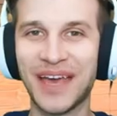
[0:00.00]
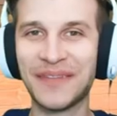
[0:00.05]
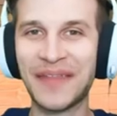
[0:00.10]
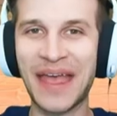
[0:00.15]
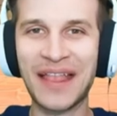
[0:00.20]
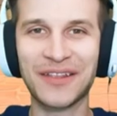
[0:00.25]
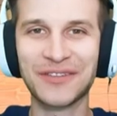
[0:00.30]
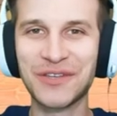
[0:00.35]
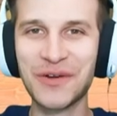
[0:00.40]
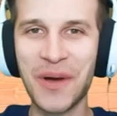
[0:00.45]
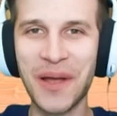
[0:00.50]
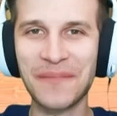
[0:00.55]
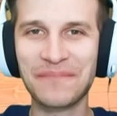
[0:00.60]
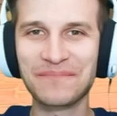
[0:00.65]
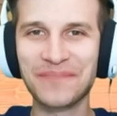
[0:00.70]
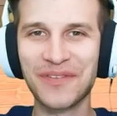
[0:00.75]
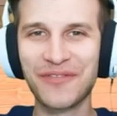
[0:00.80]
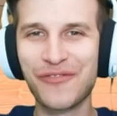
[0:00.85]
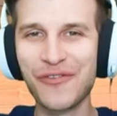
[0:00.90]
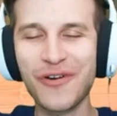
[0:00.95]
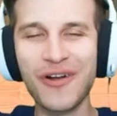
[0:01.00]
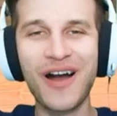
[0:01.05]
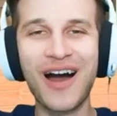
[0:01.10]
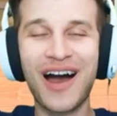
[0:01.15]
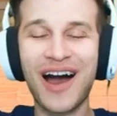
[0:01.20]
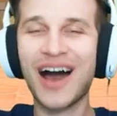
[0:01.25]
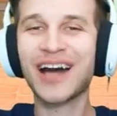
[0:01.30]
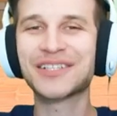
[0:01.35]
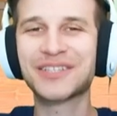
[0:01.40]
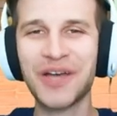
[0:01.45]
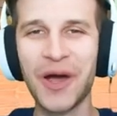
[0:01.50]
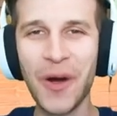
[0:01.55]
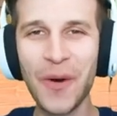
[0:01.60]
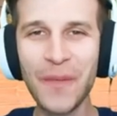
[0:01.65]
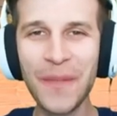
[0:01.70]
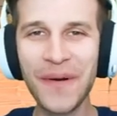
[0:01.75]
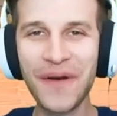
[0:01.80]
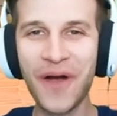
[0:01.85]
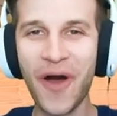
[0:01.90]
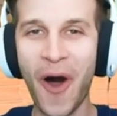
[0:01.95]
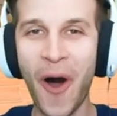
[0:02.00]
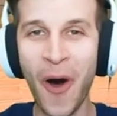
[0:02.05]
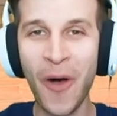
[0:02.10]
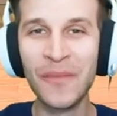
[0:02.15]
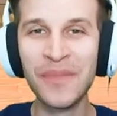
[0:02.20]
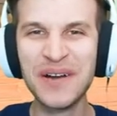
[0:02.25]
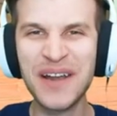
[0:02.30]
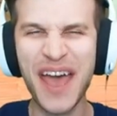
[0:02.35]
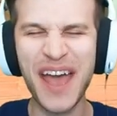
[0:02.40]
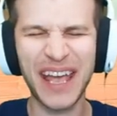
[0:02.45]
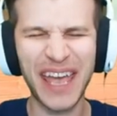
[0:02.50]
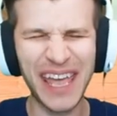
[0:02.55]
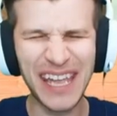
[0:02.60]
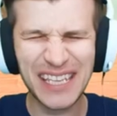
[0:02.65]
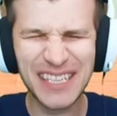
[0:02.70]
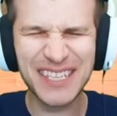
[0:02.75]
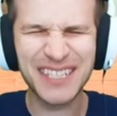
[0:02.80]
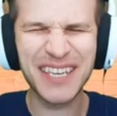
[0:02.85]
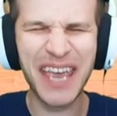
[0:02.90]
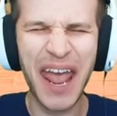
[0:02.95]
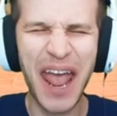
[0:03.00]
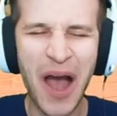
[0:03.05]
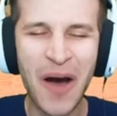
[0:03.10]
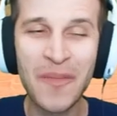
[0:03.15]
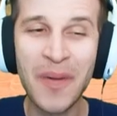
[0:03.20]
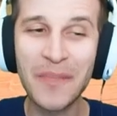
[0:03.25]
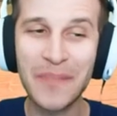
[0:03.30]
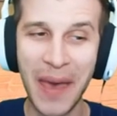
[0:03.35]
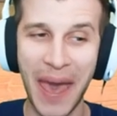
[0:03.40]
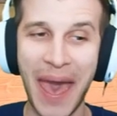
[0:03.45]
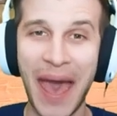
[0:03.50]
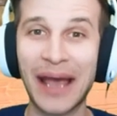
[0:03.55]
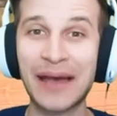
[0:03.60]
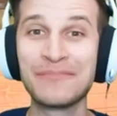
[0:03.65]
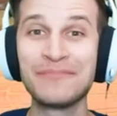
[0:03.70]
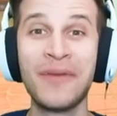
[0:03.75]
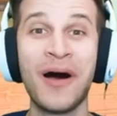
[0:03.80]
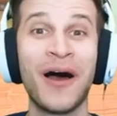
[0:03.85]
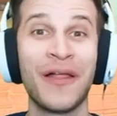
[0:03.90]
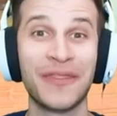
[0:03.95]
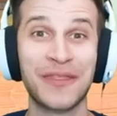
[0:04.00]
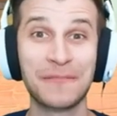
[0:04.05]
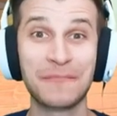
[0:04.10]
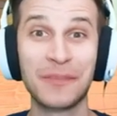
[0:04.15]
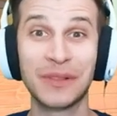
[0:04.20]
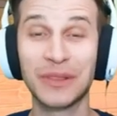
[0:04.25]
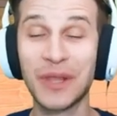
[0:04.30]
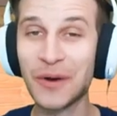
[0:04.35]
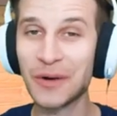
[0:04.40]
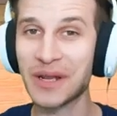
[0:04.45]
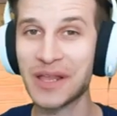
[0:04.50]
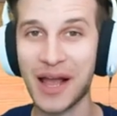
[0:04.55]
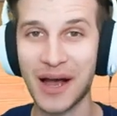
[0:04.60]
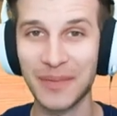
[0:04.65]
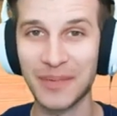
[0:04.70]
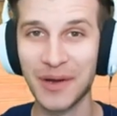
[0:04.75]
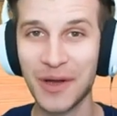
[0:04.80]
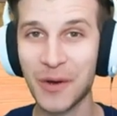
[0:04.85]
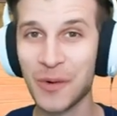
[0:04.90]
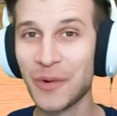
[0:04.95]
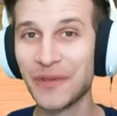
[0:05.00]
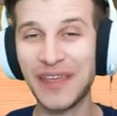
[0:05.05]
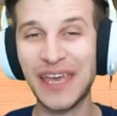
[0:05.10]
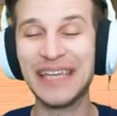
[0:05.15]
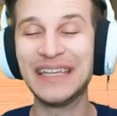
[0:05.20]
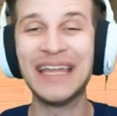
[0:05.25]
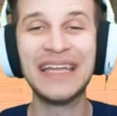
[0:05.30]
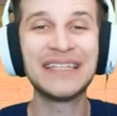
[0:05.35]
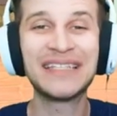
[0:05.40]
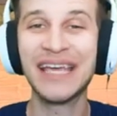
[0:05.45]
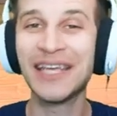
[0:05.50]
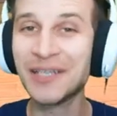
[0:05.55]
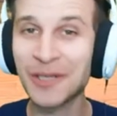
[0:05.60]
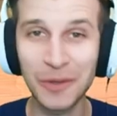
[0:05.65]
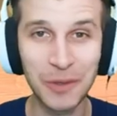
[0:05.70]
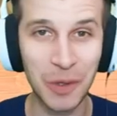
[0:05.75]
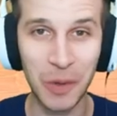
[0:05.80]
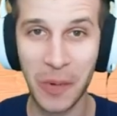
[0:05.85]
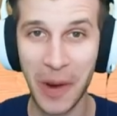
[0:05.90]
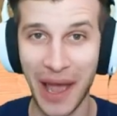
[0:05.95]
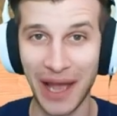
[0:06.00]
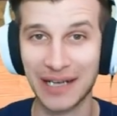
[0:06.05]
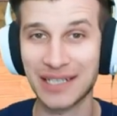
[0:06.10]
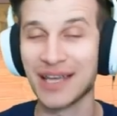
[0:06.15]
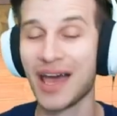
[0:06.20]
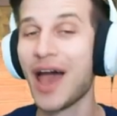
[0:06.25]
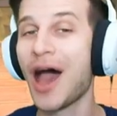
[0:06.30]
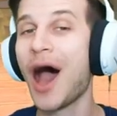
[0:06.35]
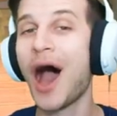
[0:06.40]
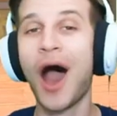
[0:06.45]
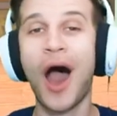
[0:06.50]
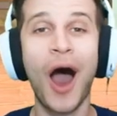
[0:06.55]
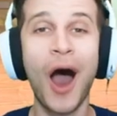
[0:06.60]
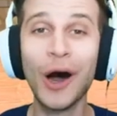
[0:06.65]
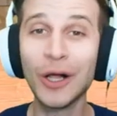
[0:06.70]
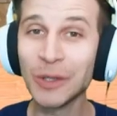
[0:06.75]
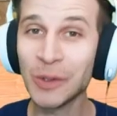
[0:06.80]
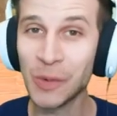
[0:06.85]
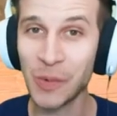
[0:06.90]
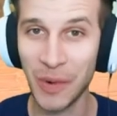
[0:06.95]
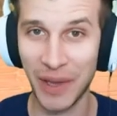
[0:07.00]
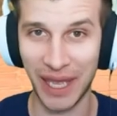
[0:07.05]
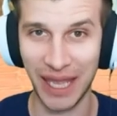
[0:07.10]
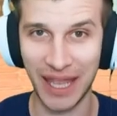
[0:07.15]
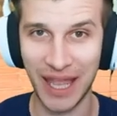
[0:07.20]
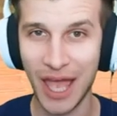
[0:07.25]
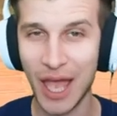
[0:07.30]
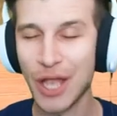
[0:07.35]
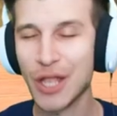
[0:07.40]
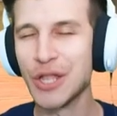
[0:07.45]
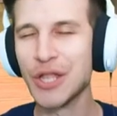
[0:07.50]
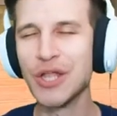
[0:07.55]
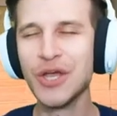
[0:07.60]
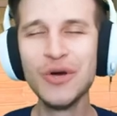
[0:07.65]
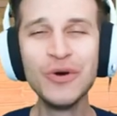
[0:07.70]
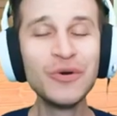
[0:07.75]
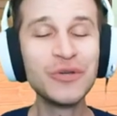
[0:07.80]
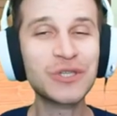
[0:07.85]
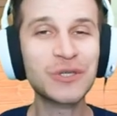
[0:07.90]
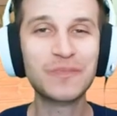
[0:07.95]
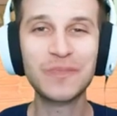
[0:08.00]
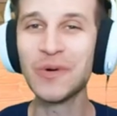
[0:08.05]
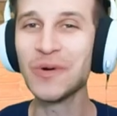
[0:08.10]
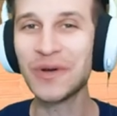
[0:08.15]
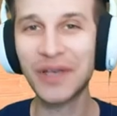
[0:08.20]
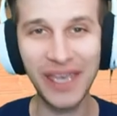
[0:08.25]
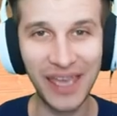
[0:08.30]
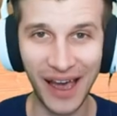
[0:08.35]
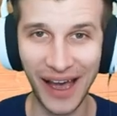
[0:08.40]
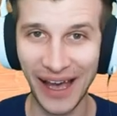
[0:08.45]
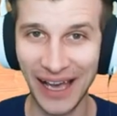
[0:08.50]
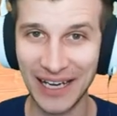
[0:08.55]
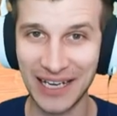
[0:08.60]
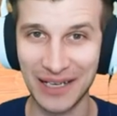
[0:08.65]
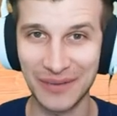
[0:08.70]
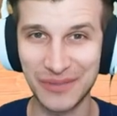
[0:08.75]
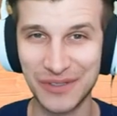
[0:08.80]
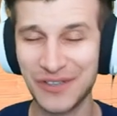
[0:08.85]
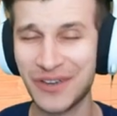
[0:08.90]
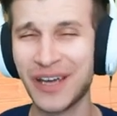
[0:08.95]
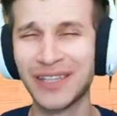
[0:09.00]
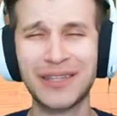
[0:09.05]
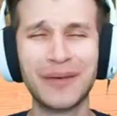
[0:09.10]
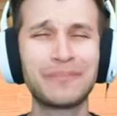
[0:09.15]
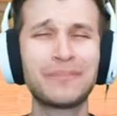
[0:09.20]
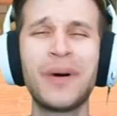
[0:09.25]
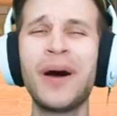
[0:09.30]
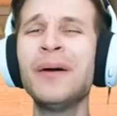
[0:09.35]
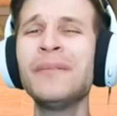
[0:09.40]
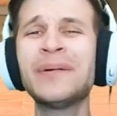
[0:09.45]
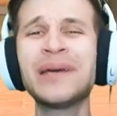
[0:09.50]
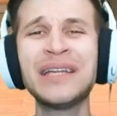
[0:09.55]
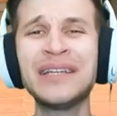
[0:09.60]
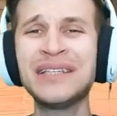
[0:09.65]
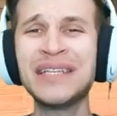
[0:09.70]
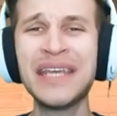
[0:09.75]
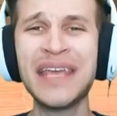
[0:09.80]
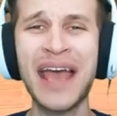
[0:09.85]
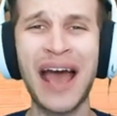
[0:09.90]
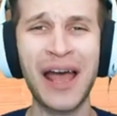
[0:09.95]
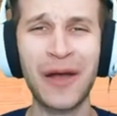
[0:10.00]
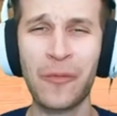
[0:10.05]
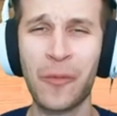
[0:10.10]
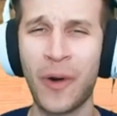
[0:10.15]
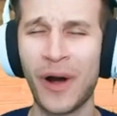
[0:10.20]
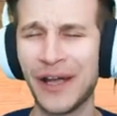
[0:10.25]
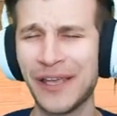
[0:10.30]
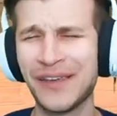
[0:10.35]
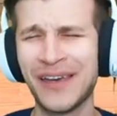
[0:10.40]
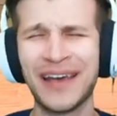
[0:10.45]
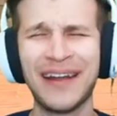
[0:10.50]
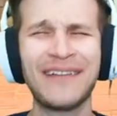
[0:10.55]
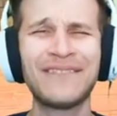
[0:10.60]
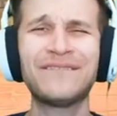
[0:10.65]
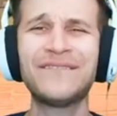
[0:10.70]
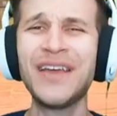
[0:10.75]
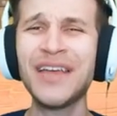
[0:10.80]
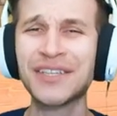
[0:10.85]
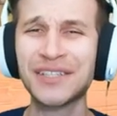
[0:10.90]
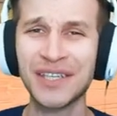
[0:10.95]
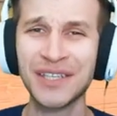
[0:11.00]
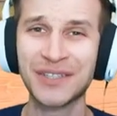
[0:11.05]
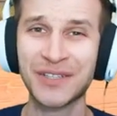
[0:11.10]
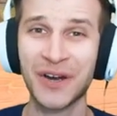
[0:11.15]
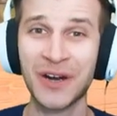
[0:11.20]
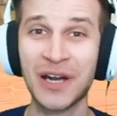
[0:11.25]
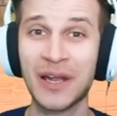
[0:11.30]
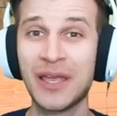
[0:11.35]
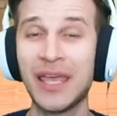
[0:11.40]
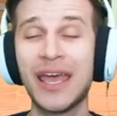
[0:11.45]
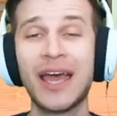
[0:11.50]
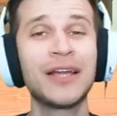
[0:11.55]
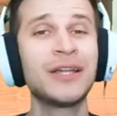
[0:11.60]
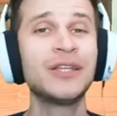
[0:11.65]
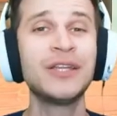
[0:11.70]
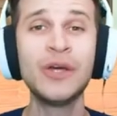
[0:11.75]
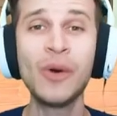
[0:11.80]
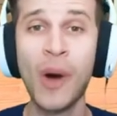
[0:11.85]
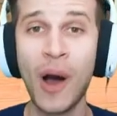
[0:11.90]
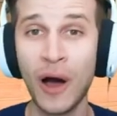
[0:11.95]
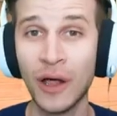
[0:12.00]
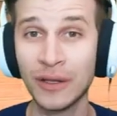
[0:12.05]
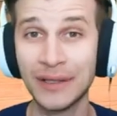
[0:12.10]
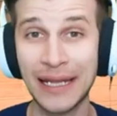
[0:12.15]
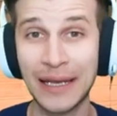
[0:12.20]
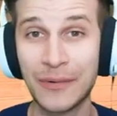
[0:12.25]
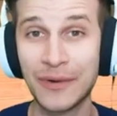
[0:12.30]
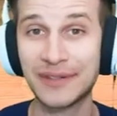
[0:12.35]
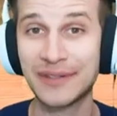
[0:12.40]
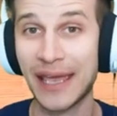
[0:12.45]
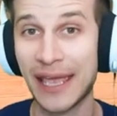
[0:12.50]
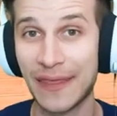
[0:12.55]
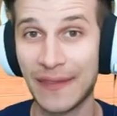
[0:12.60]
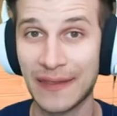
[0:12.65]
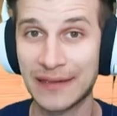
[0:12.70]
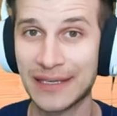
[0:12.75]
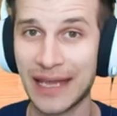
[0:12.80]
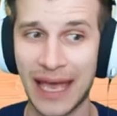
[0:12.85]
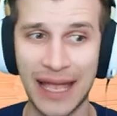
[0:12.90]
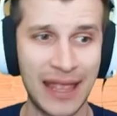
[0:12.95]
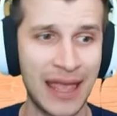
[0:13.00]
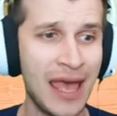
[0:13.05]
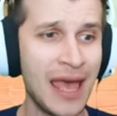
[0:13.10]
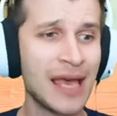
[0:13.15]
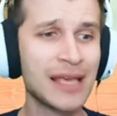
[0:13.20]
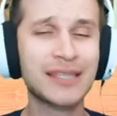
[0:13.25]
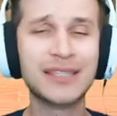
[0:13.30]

And that'll do it for uh, October Almanac, a jam-packed month loaded up with a Nintendo Direct, Halloween, new spooky items. You got the pumpkin DIY, you got a fishing tourney, a new holiday with Day of the Dead.